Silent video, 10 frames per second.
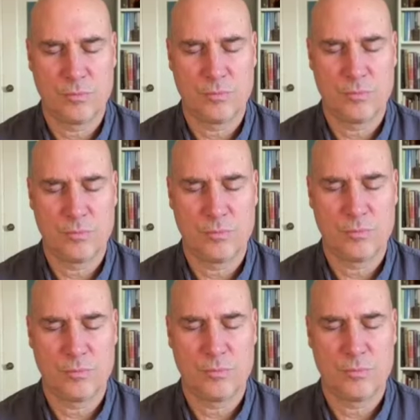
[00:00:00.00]

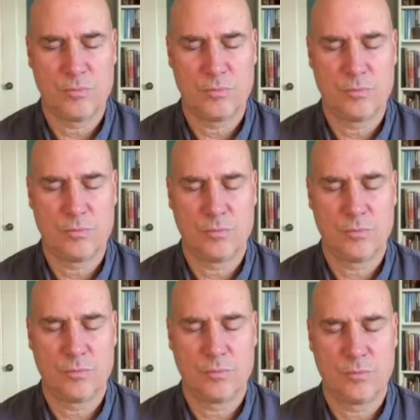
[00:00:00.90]

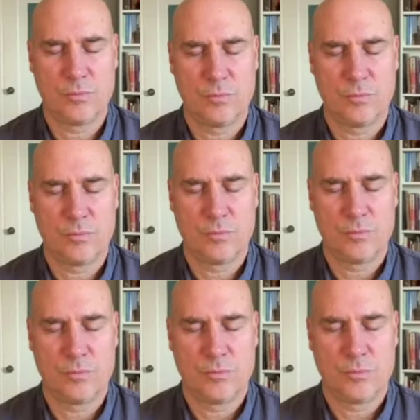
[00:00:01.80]

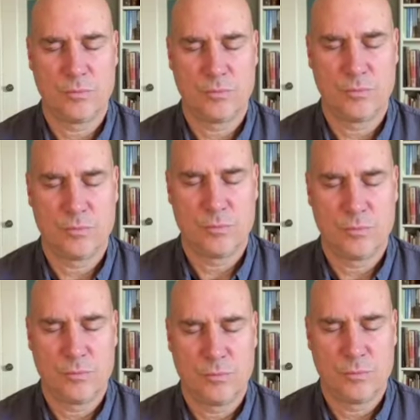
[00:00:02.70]

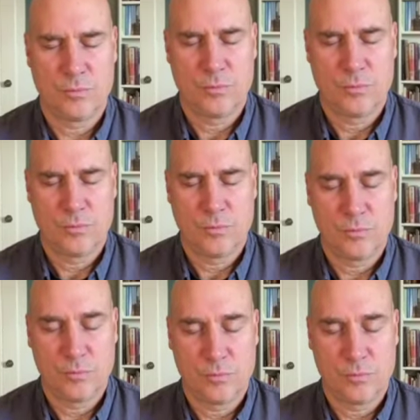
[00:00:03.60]
Nobody speaks.